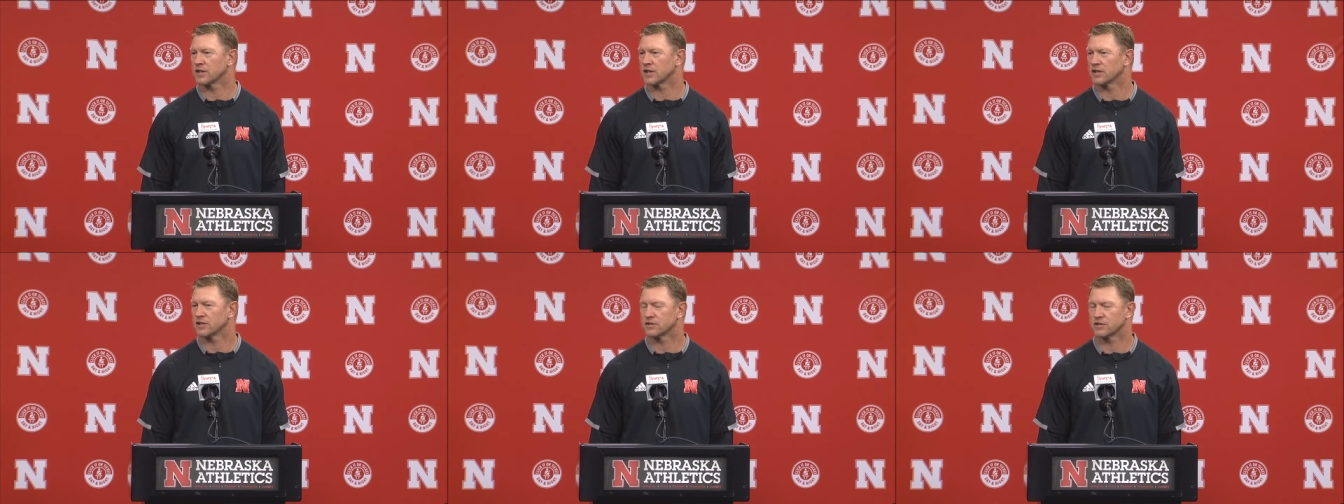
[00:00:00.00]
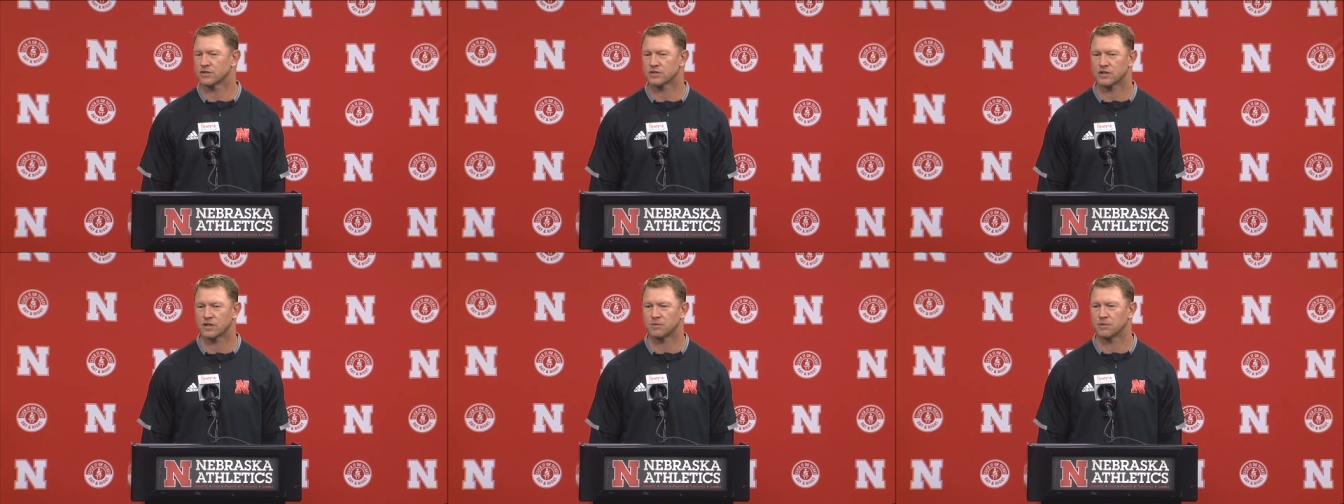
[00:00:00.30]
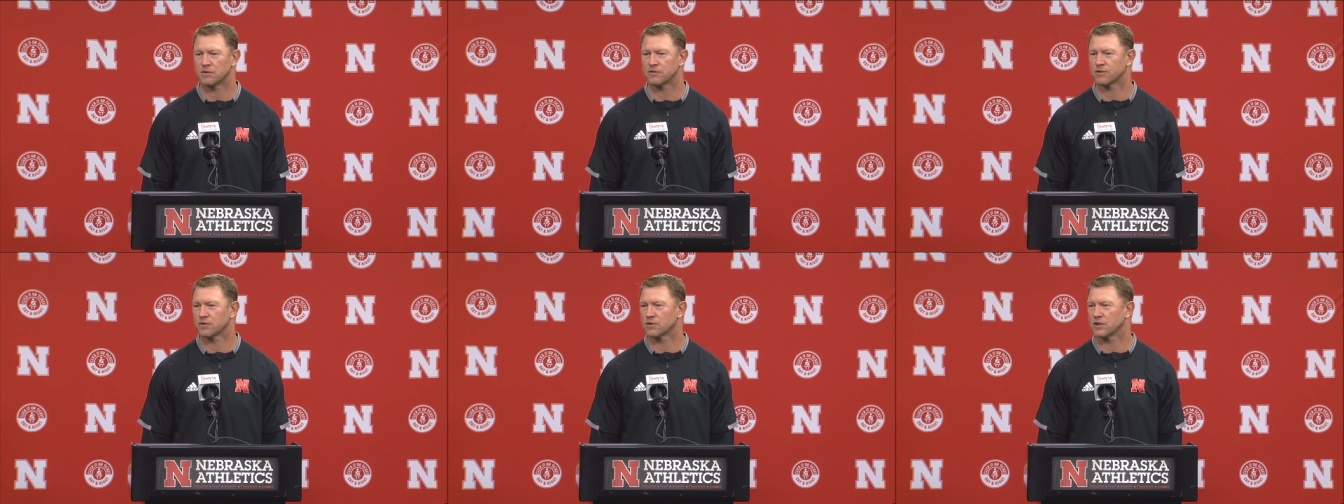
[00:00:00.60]
and just come
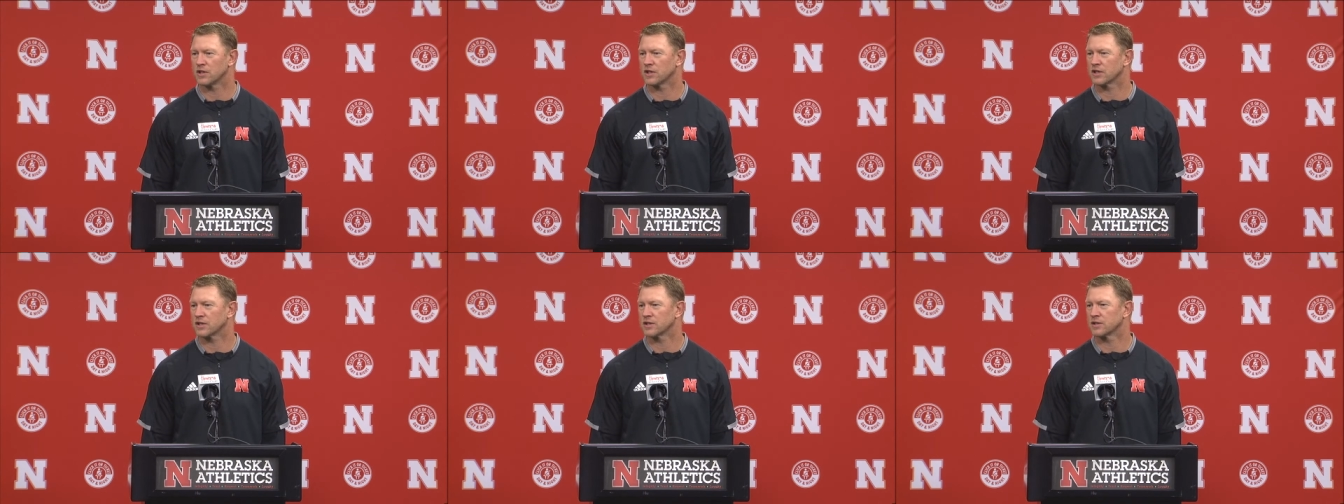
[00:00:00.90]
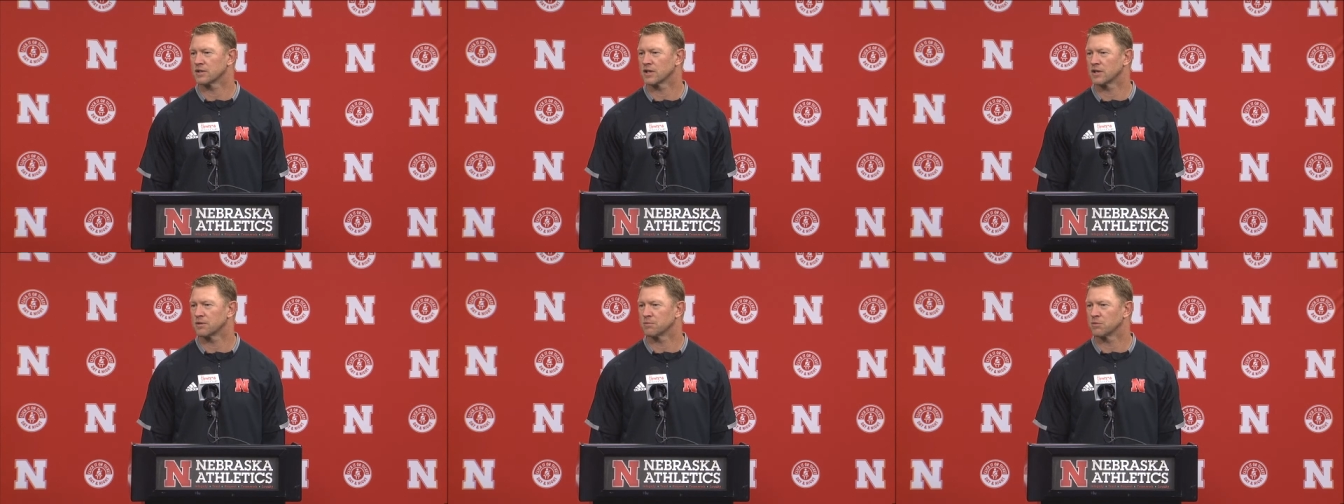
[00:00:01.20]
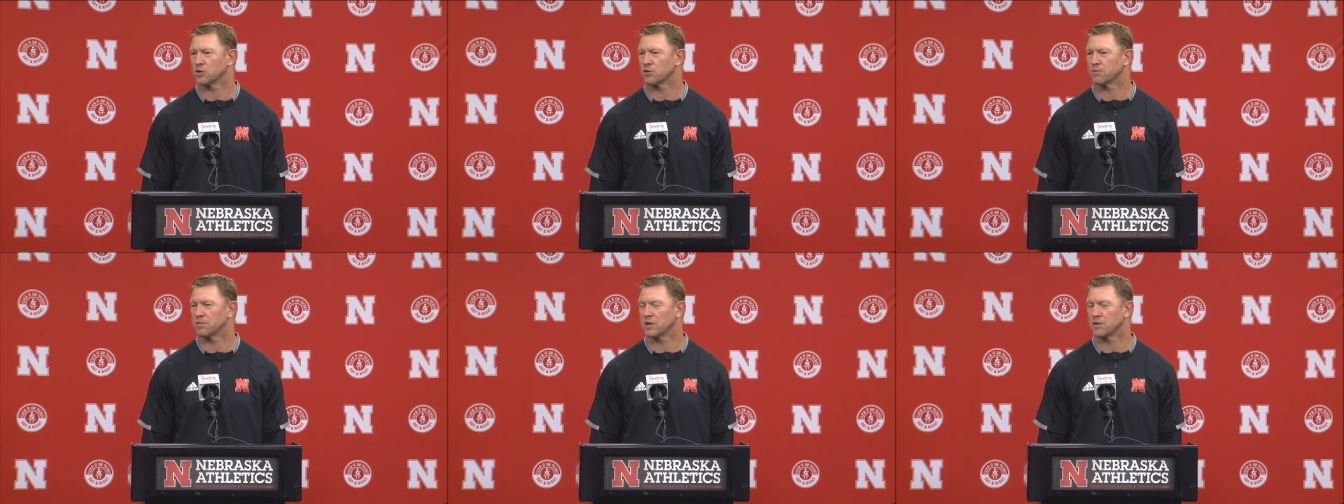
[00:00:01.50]
off the rock and, and,
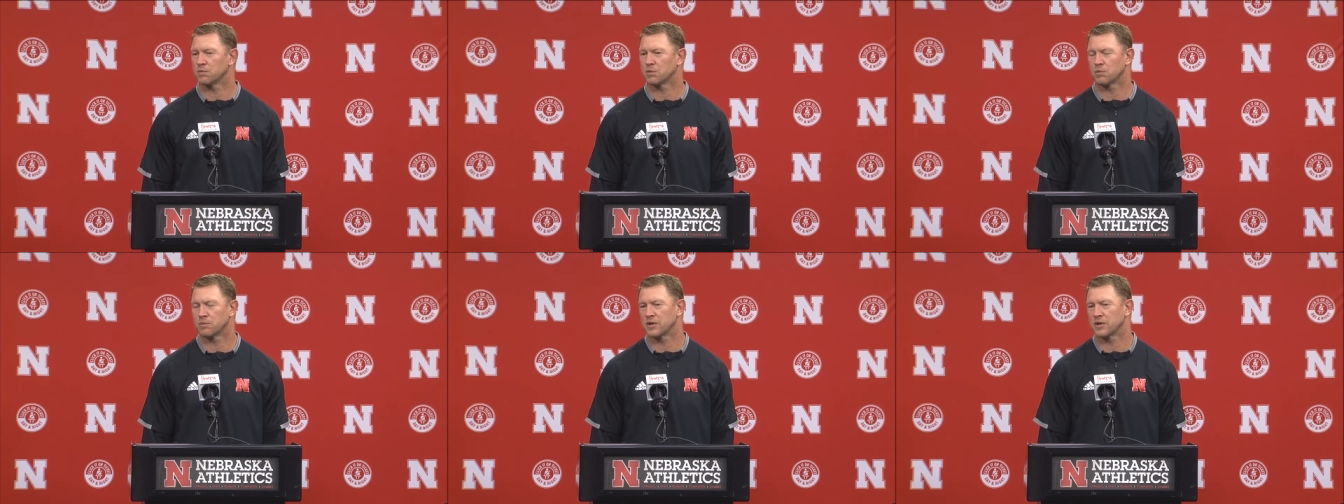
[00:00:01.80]
move people.